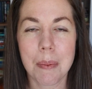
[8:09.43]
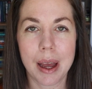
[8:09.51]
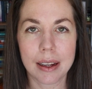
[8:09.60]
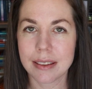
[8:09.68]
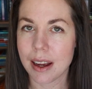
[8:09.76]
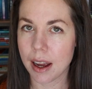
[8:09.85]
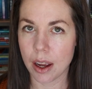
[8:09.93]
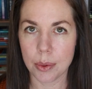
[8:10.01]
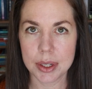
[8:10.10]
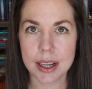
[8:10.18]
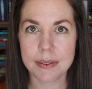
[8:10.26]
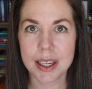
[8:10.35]
But I
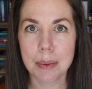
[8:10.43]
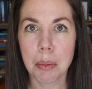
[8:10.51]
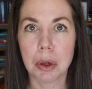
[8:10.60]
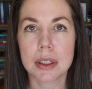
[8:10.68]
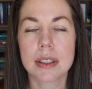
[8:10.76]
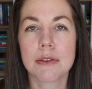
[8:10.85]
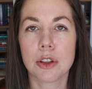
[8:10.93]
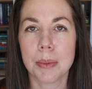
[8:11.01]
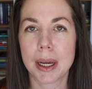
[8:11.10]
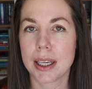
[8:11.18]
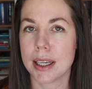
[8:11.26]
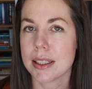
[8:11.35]
always have to get books for
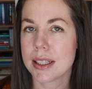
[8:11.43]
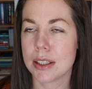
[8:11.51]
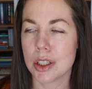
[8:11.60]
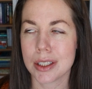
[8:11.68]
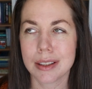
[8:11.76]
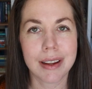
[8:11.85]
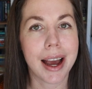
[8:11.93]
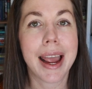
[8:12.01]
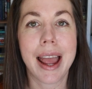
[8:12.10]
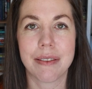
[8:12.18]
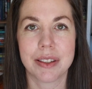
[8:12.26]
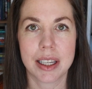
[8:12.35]
my kids.
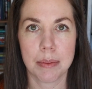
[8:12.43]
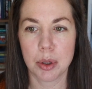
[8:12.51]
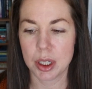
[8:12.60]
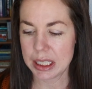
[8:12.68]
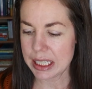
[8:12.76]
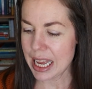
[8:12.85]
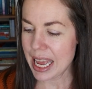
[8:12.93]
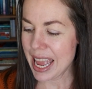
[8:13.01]
I have to get books.